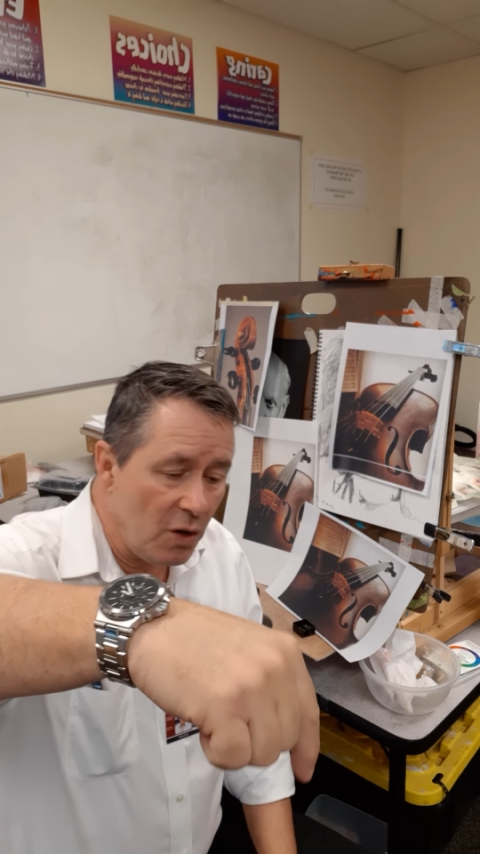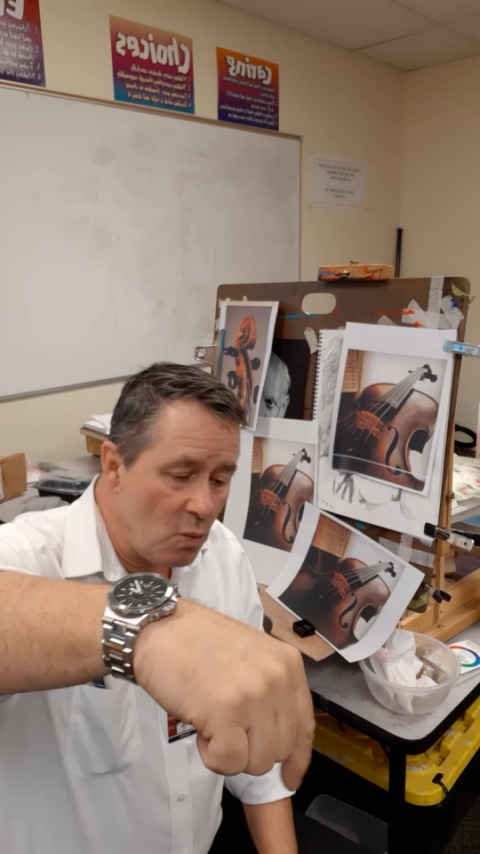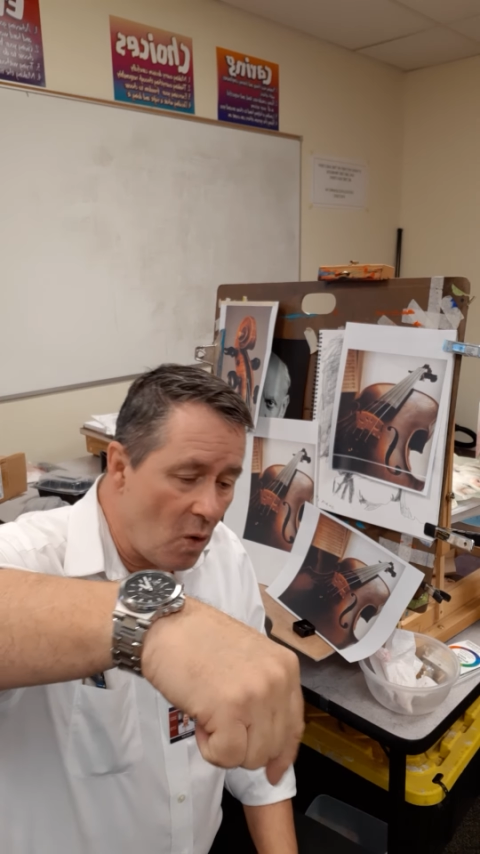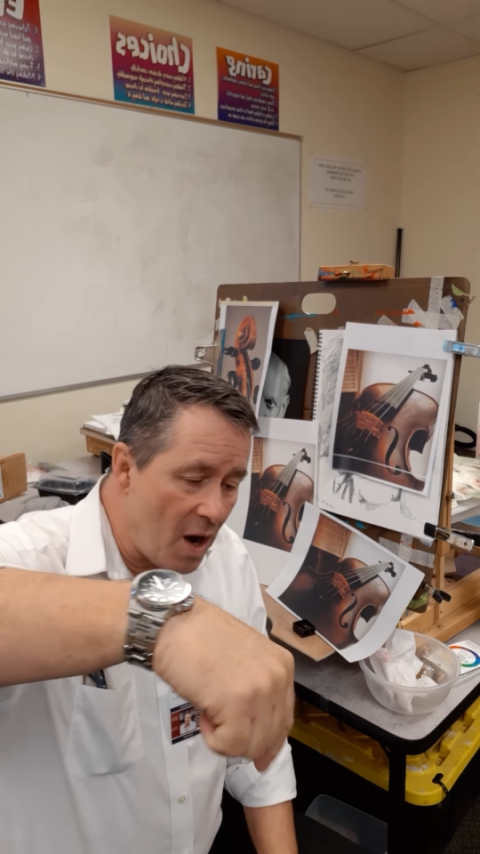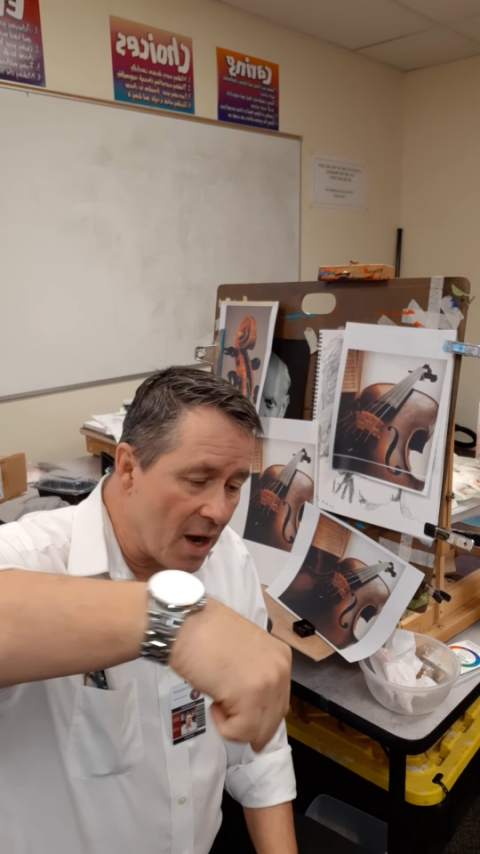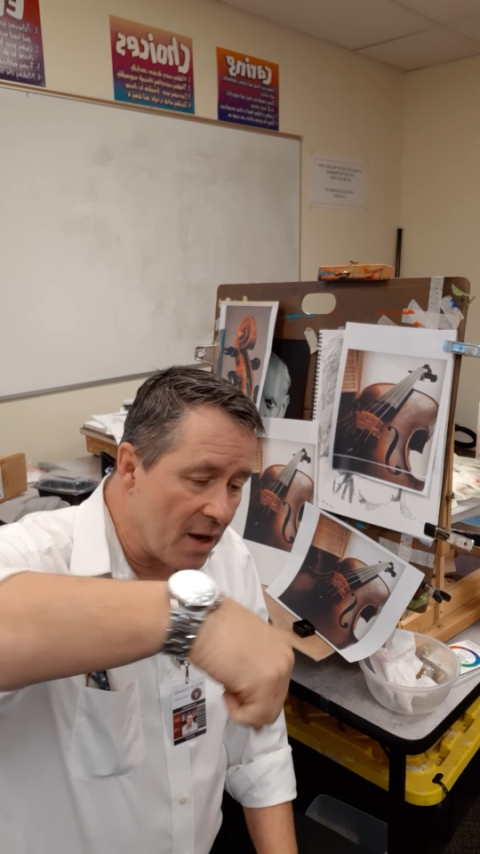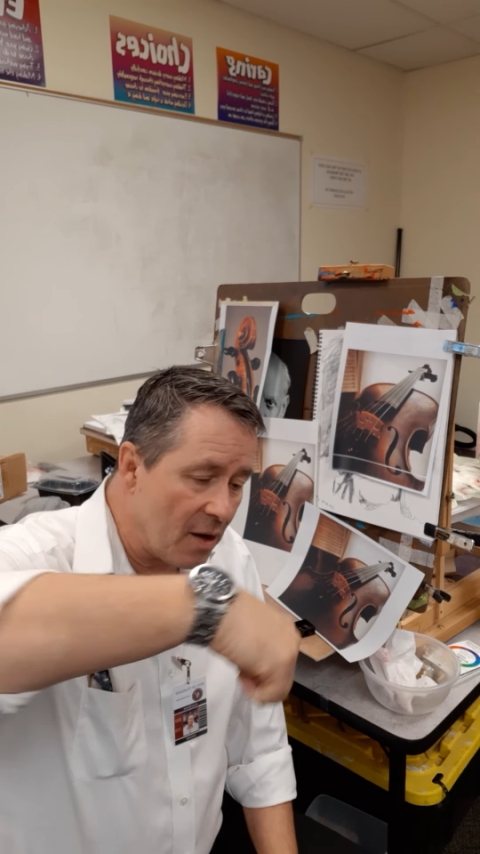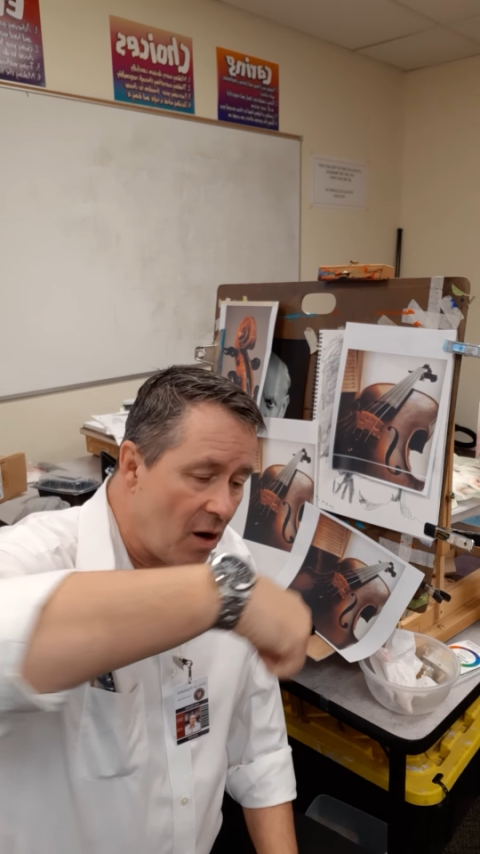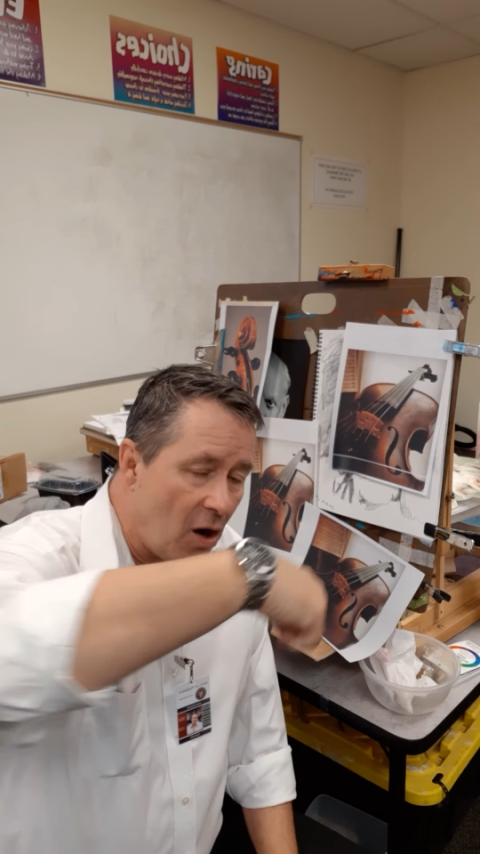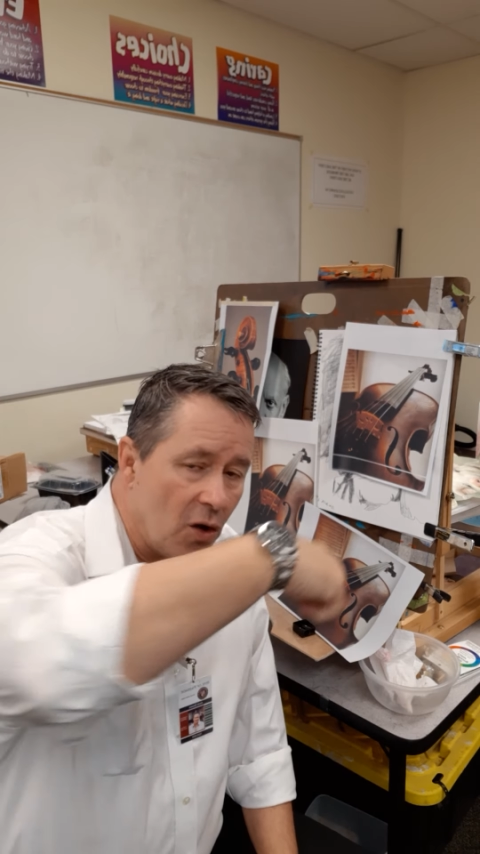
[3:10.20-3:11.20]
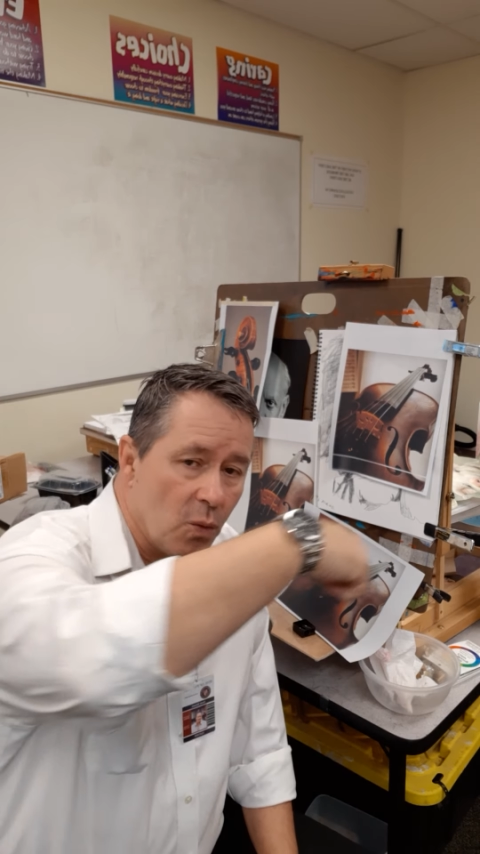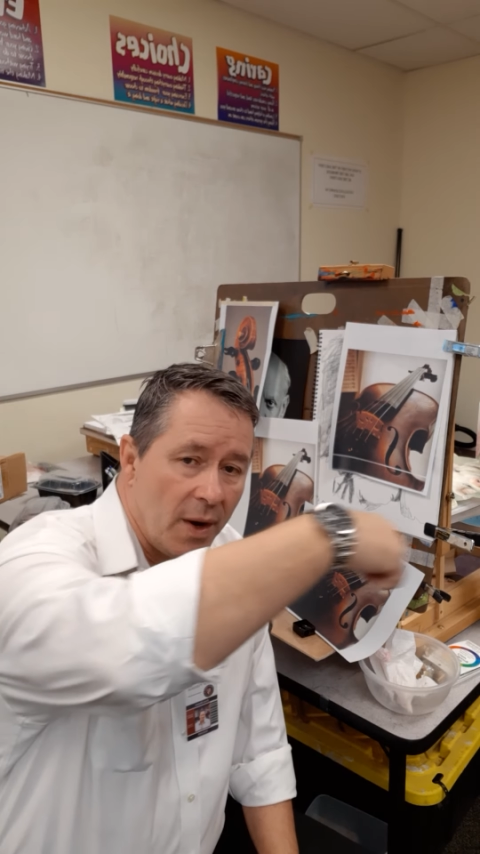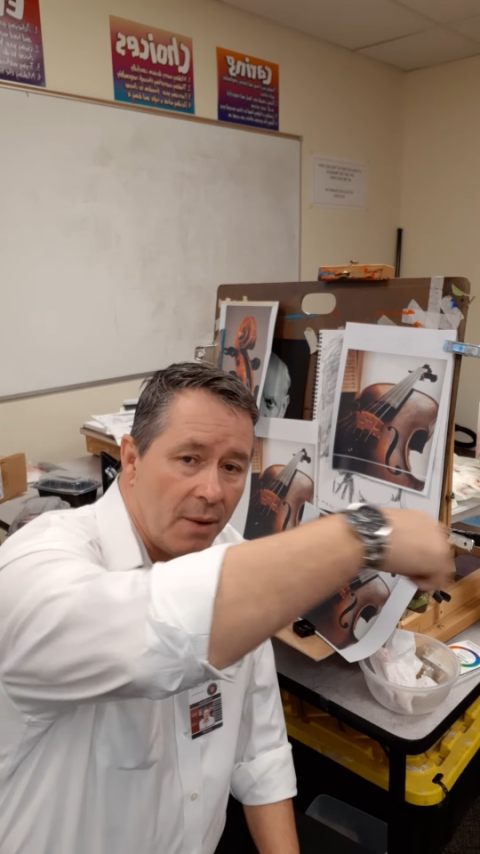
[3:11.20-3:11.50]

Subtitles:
walk all the way